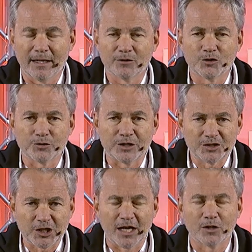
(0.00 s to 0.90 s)
during
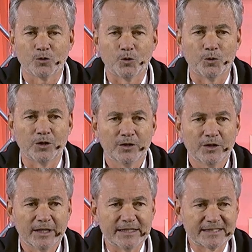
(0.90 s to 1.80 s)
childhood,
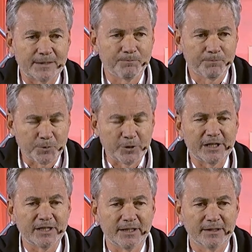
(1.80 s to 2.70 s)
it's a
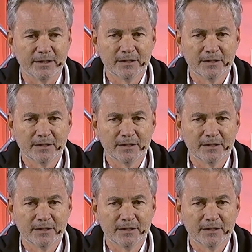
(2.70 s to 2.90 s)
pretty